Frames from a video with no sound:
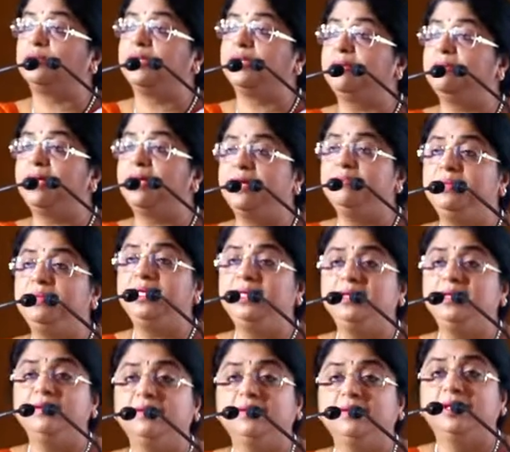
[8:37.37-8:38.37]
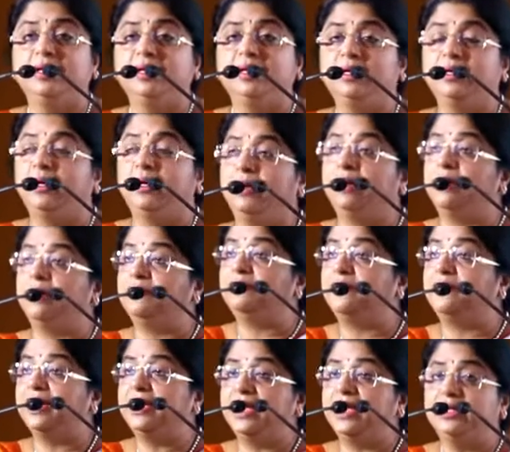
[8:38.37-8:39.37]
there may be uh,
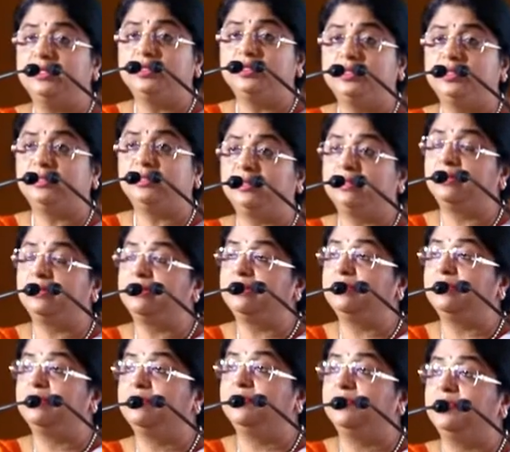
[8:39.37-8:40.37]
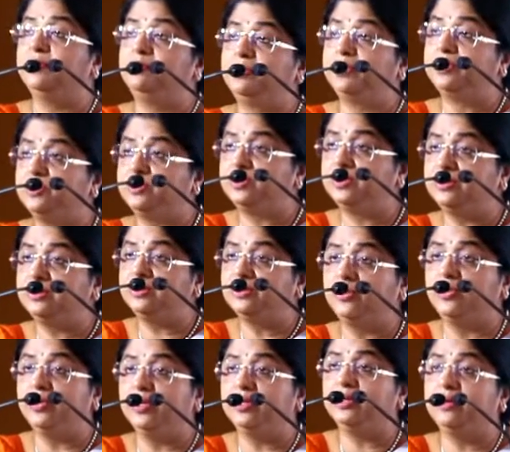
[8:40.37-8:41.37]
financial depression
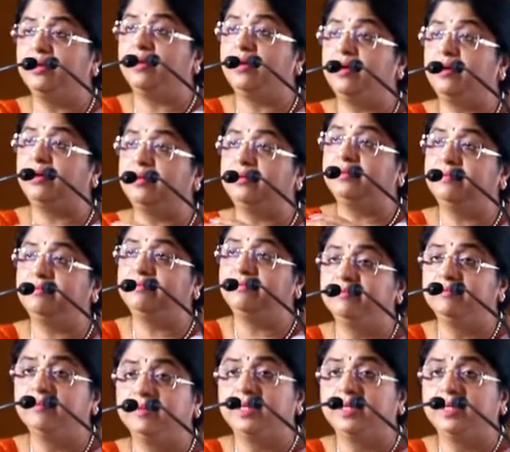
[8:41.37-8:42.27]
going on